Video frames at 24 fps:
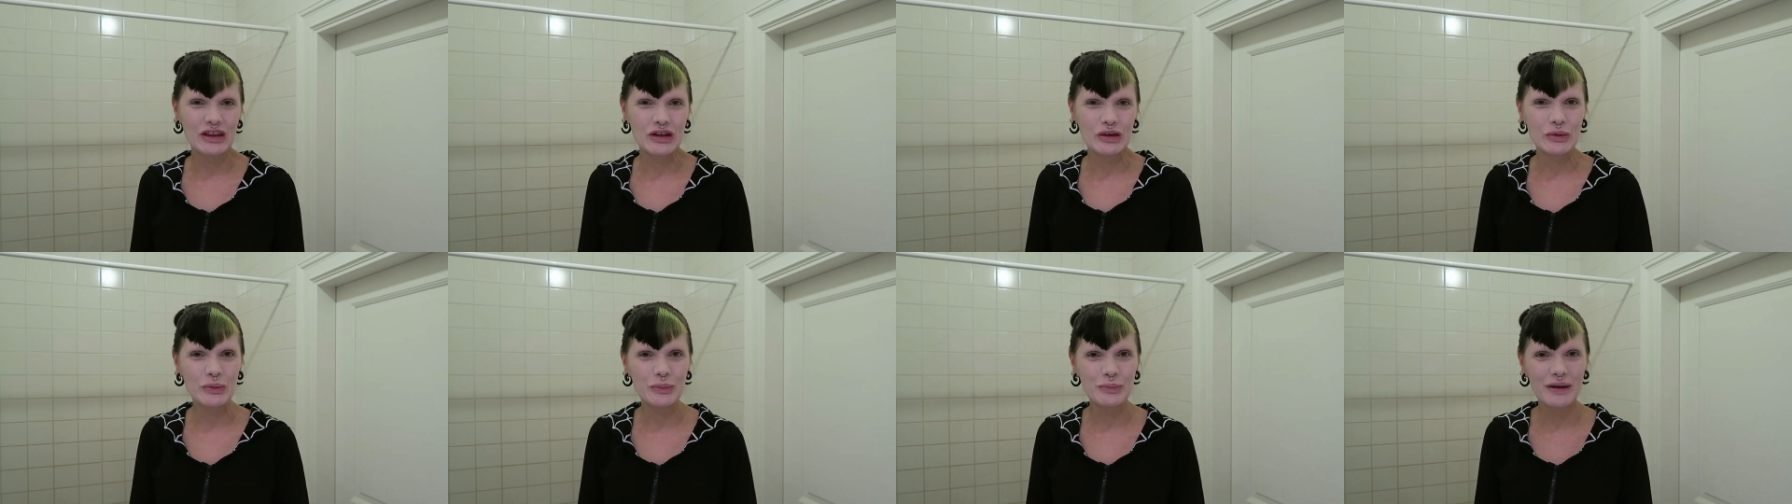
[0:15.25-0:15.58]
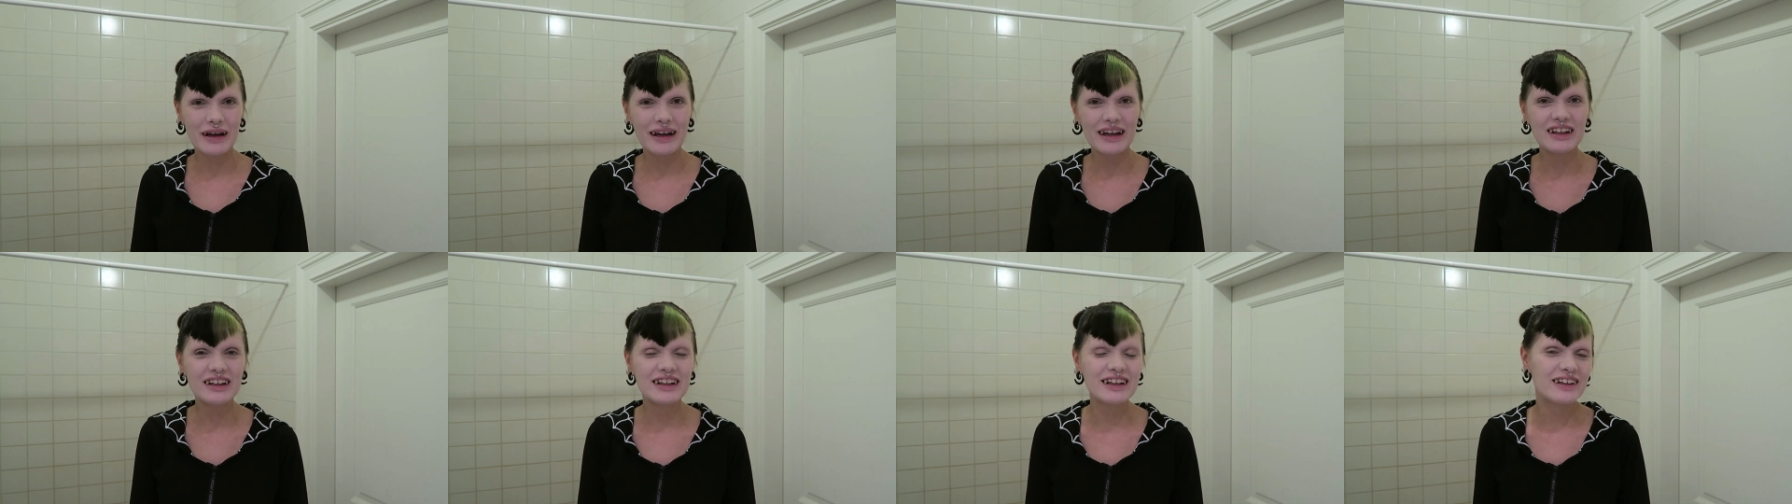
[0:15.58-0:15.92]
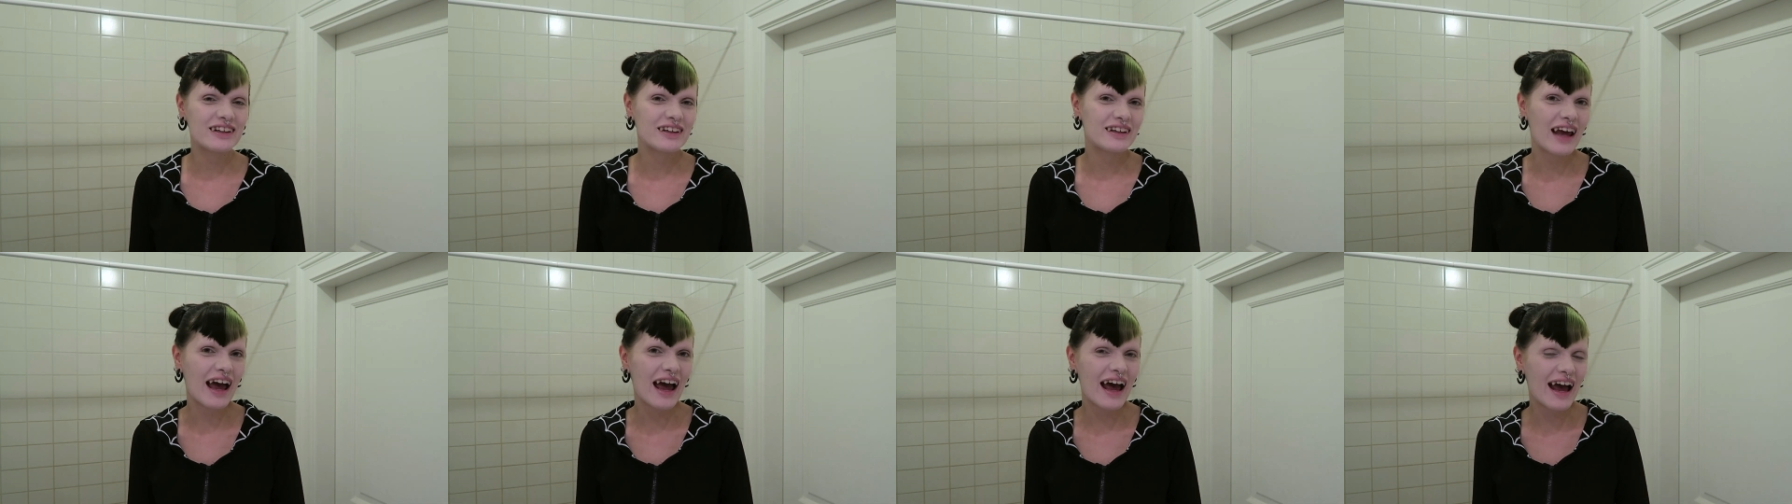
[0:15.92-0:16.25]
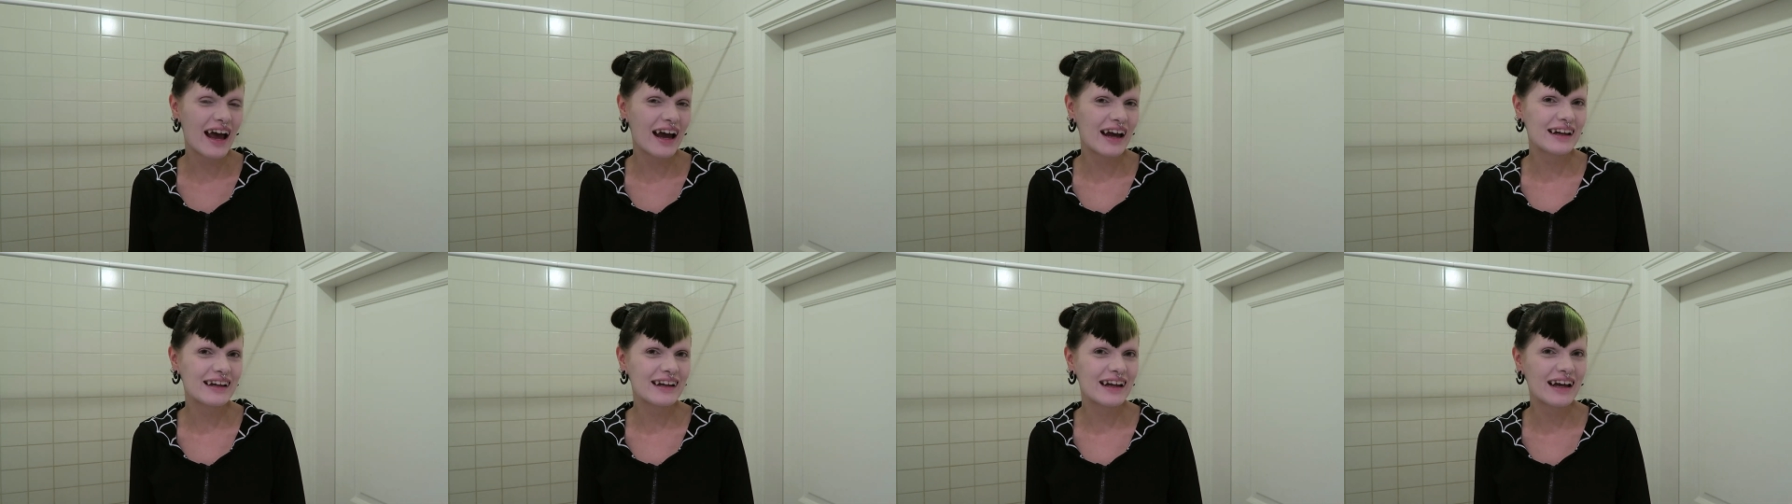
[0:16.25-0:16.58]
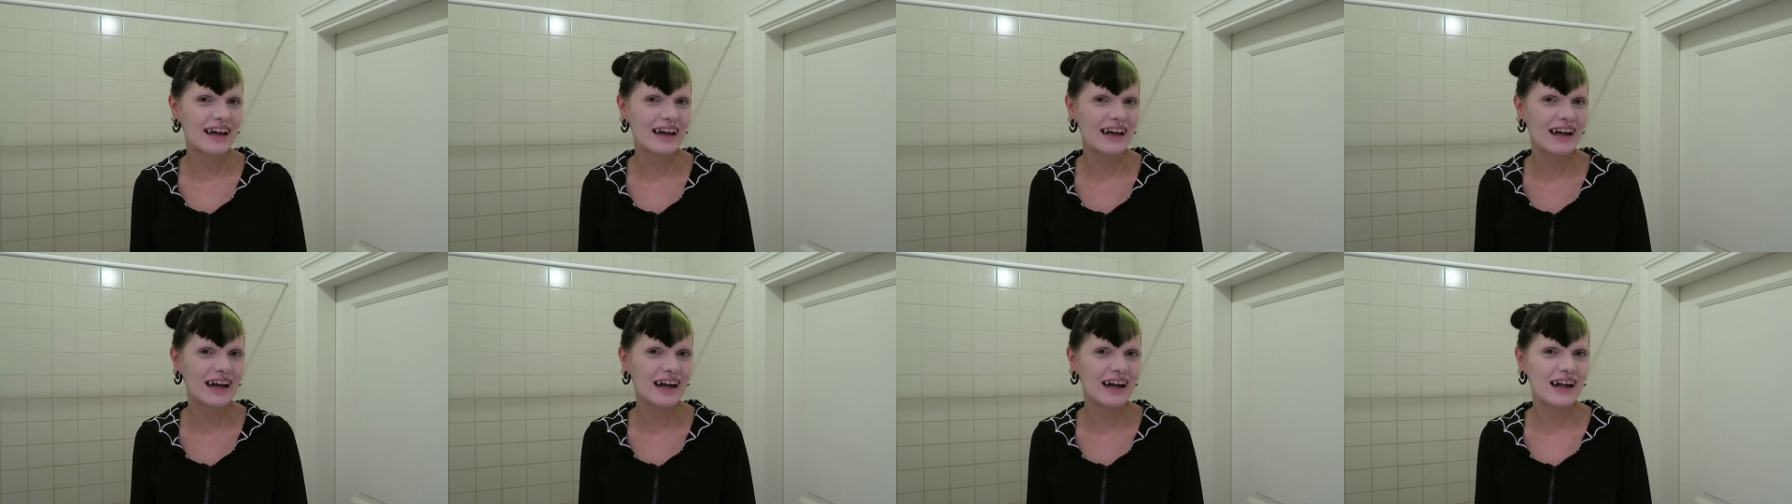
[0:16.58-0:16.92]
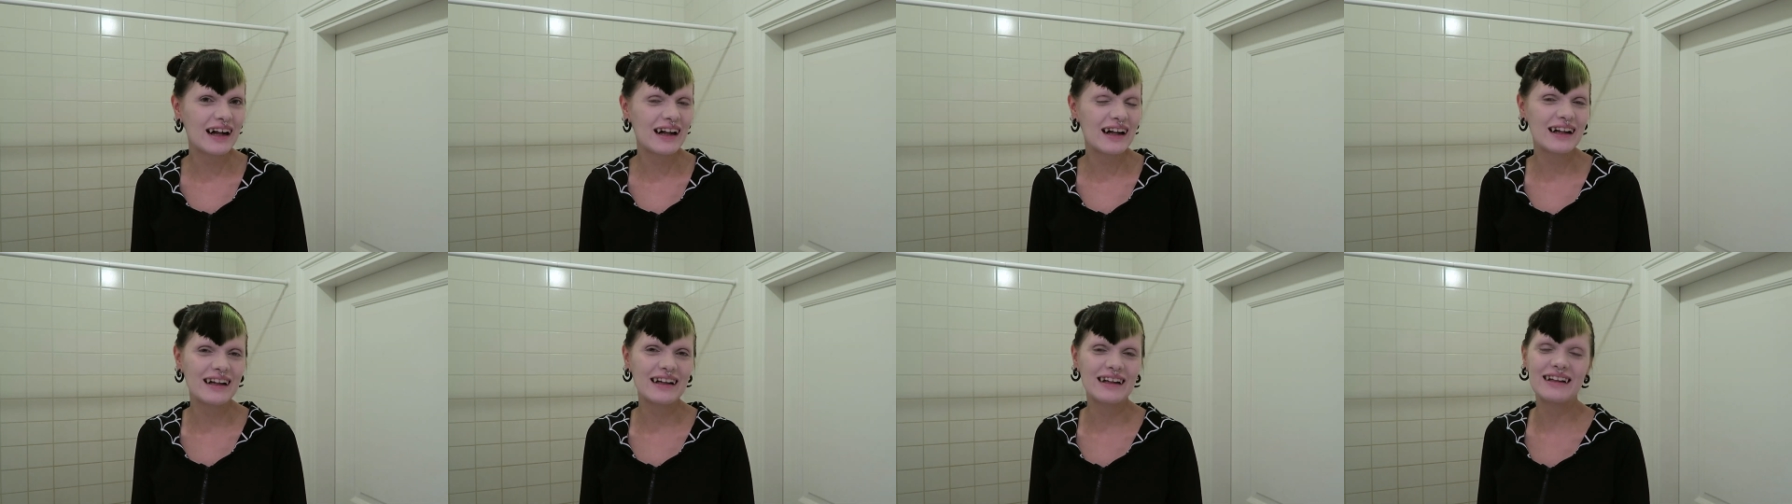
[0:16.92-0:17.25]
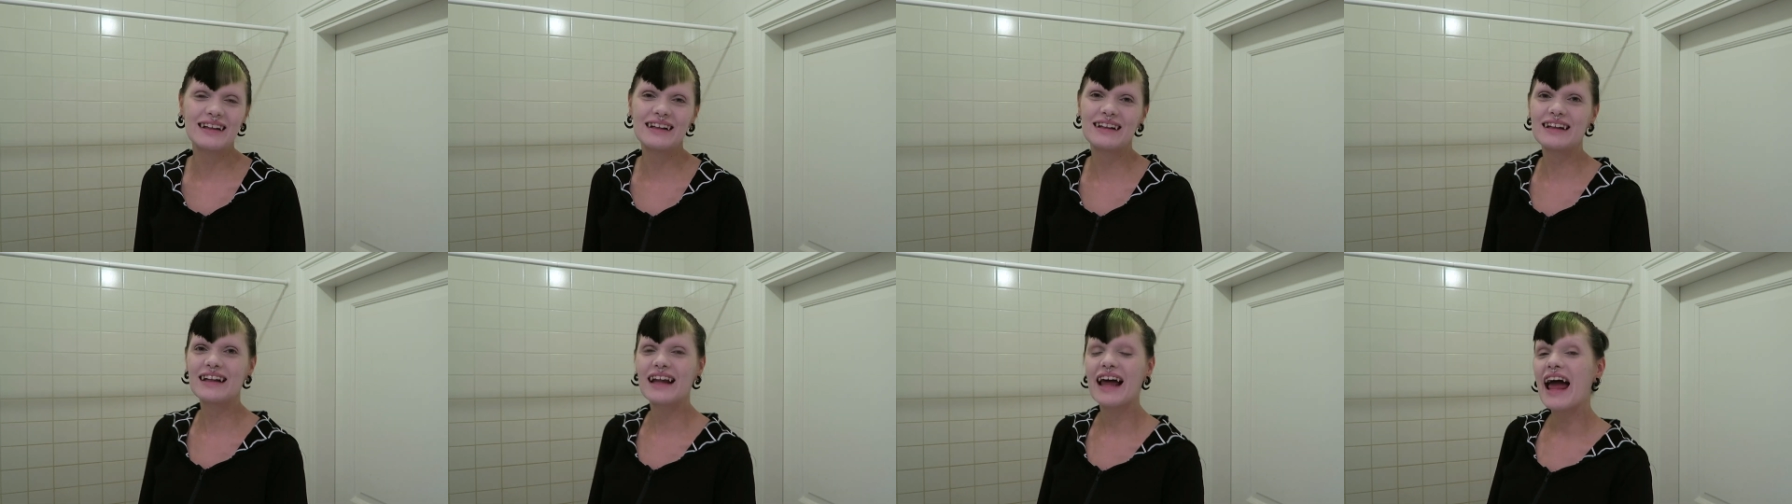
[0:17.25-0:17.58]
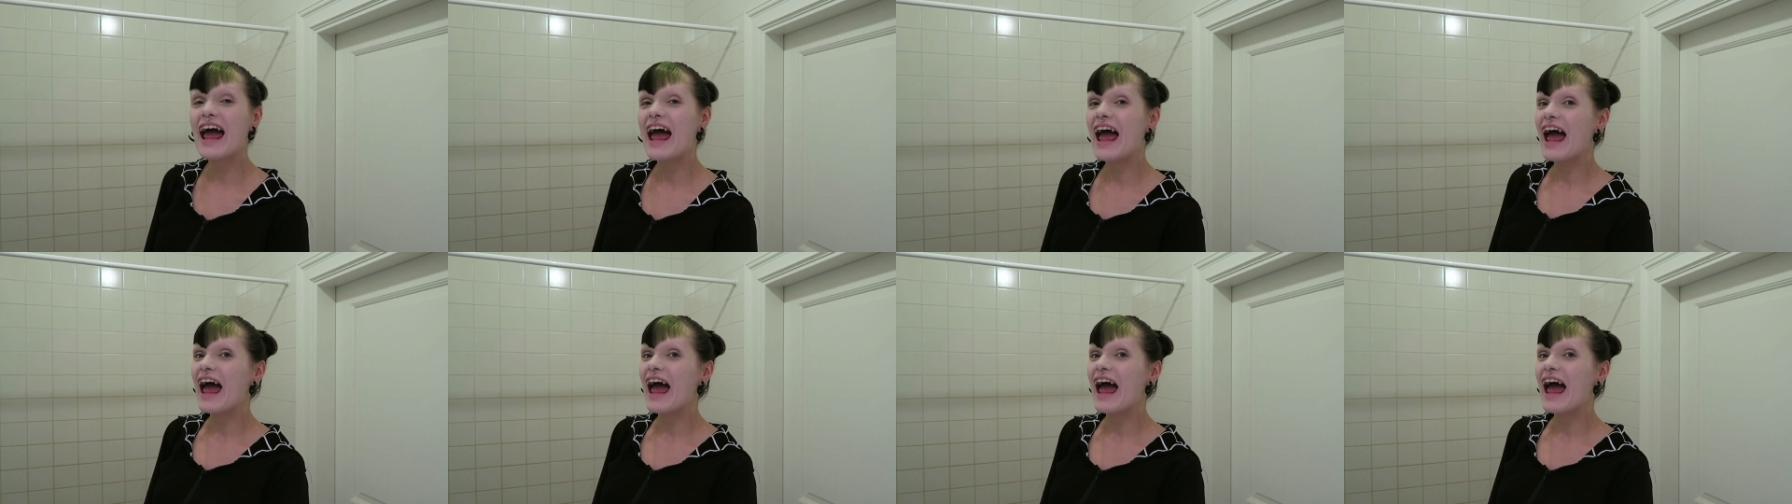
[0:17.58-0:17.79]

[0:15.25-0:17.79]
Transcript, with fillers: to my channel.